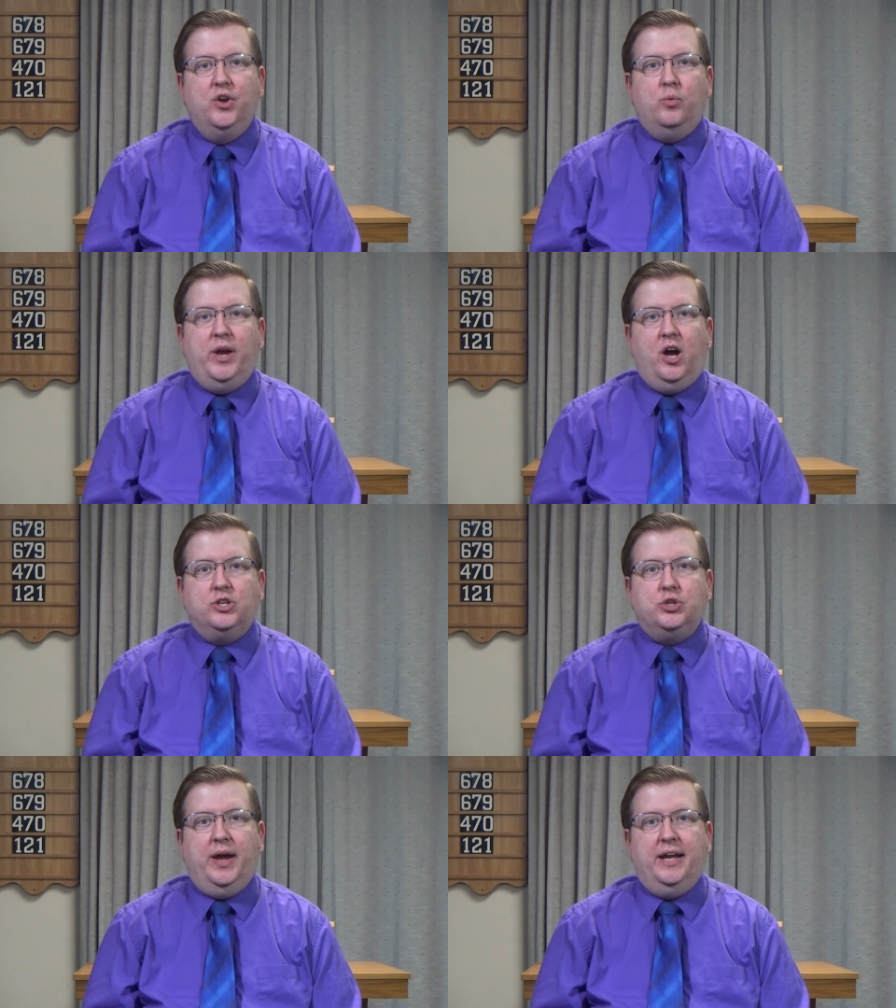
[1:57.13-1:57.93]
We
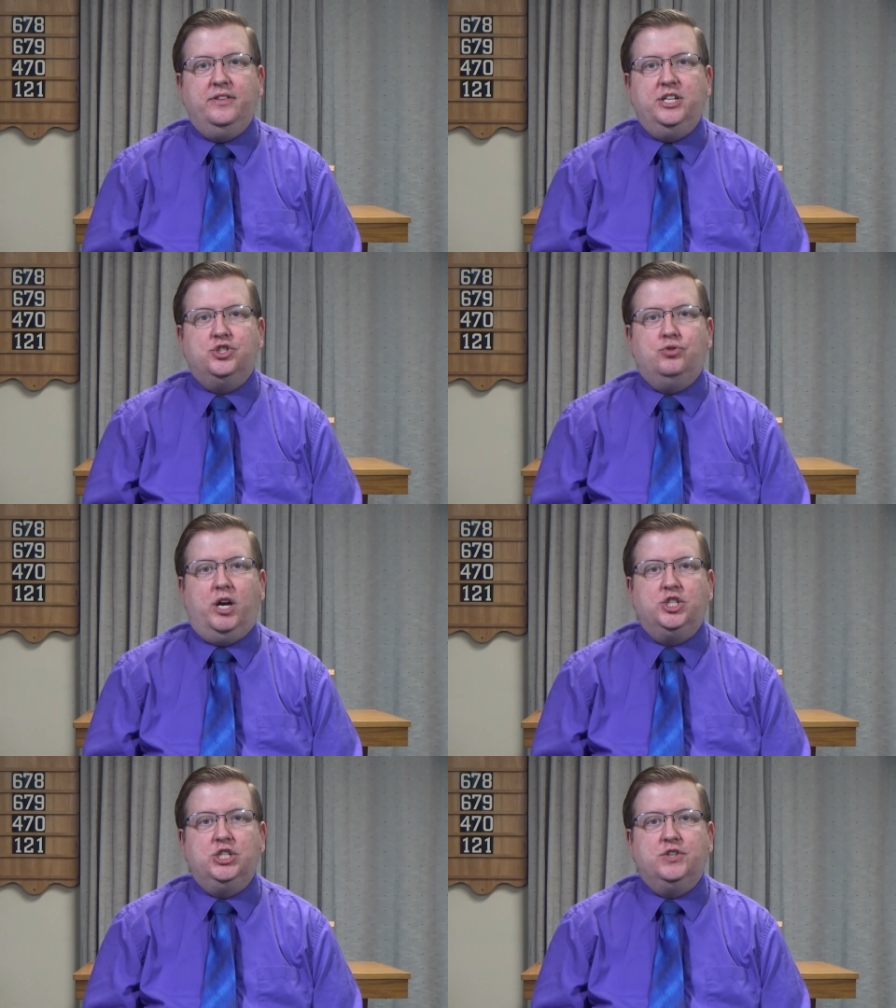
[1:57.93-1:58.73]
also had the
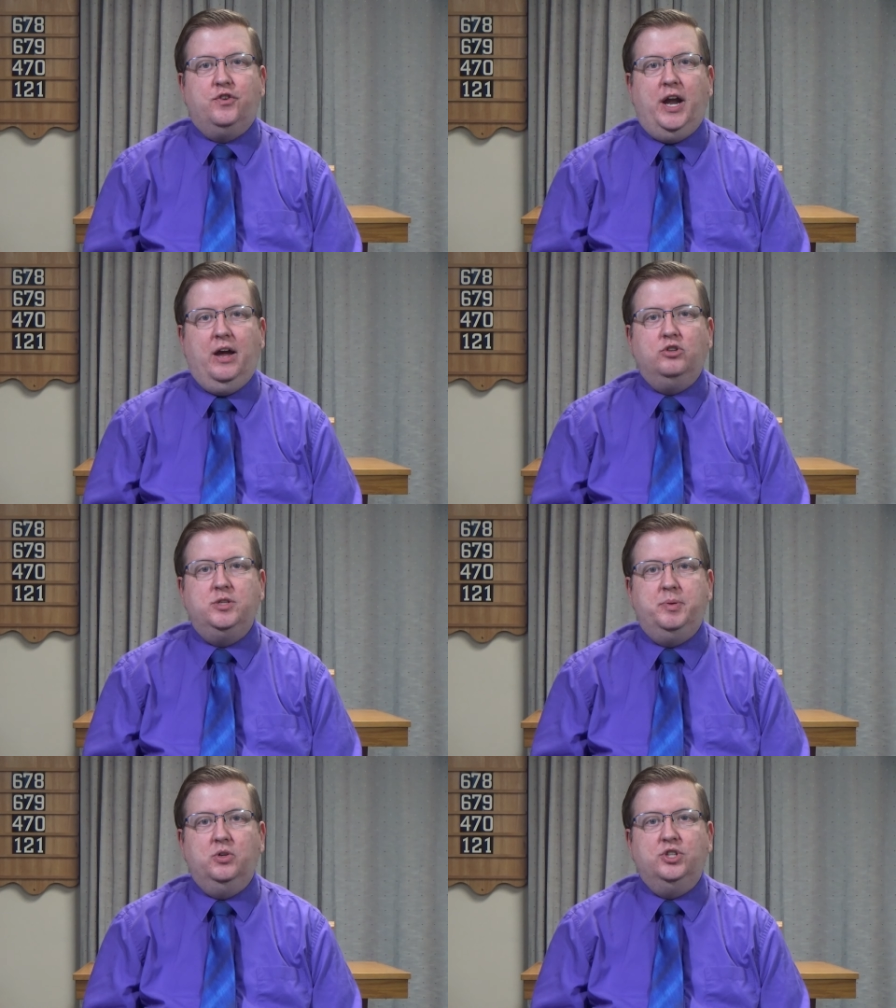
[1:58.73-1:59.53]
instructions for how
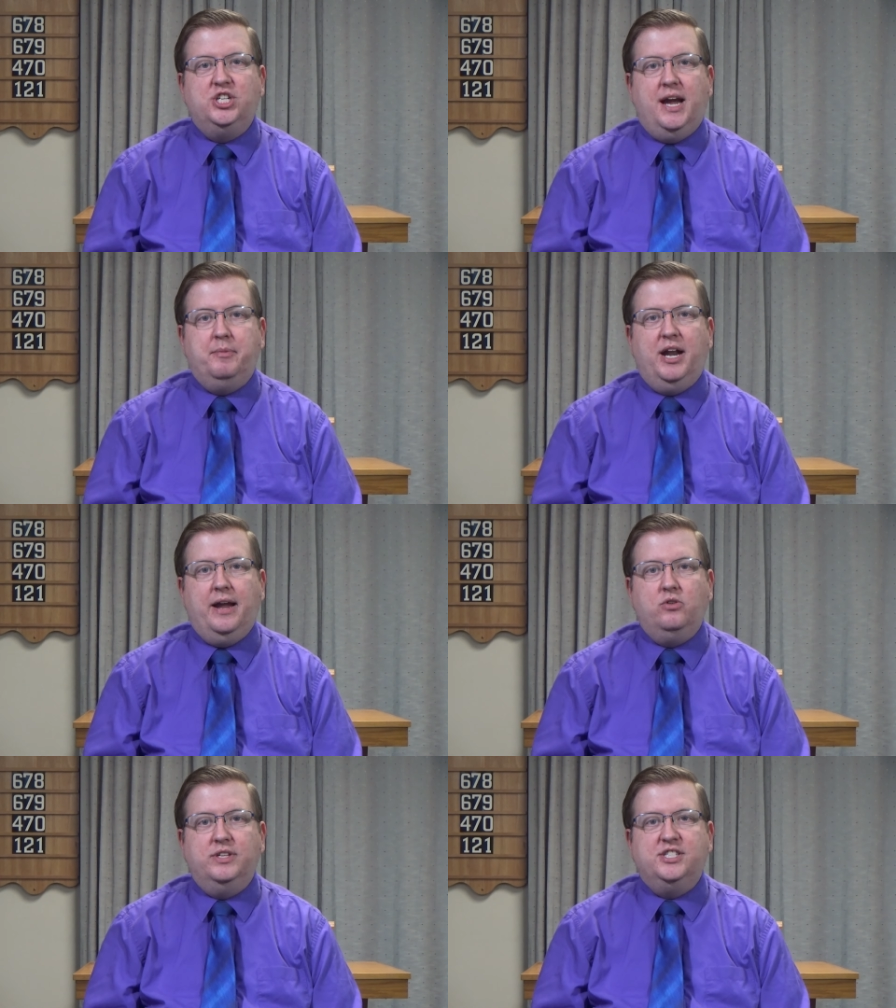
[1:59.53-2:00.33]
to build the
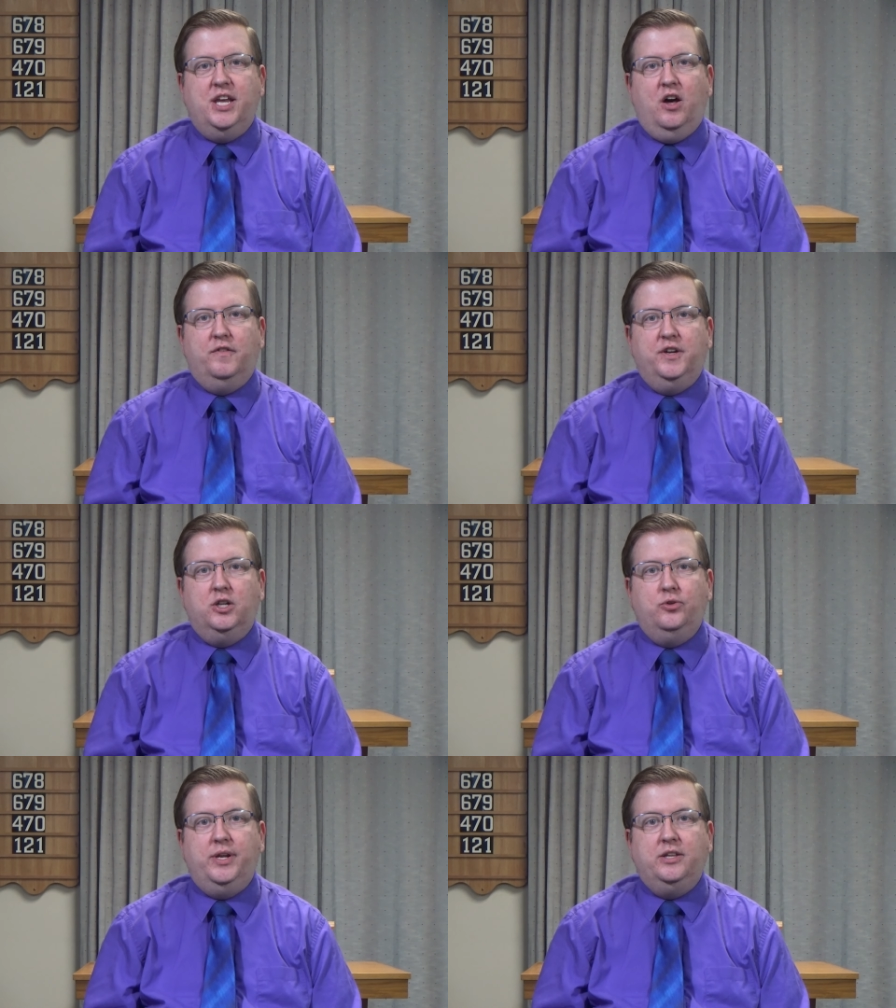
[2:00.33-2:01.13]
tabernacle itself,
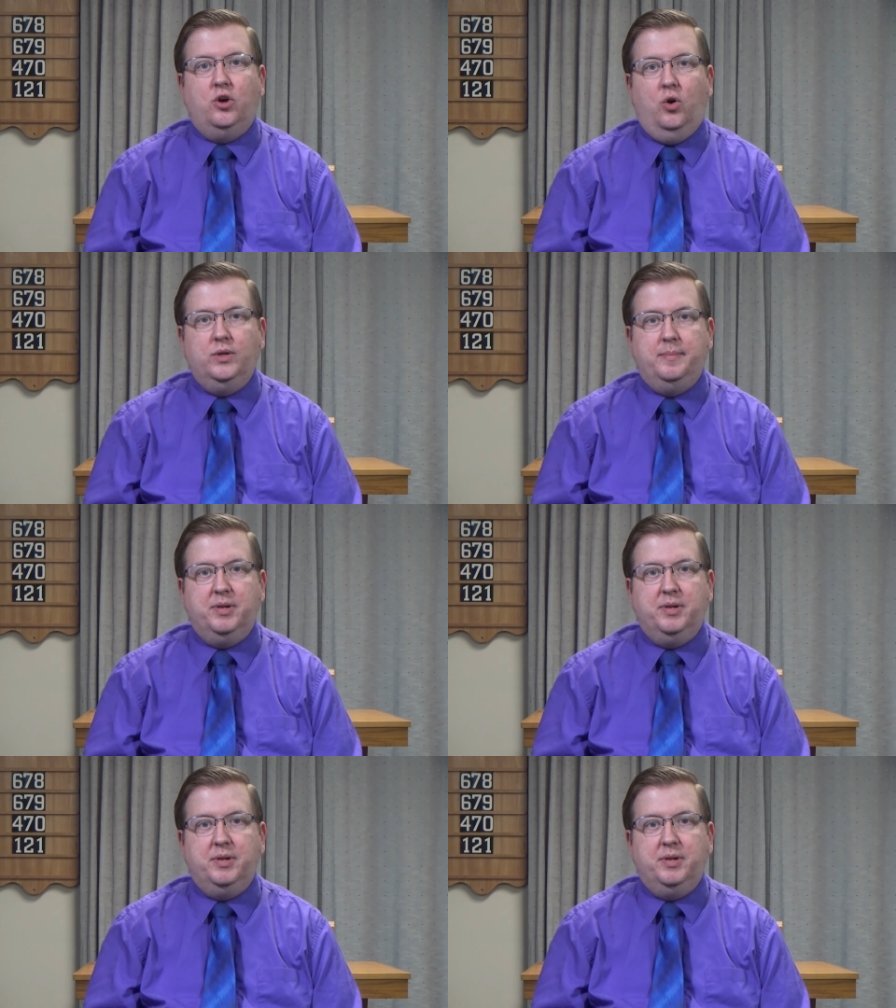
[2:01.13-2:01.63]
including the holy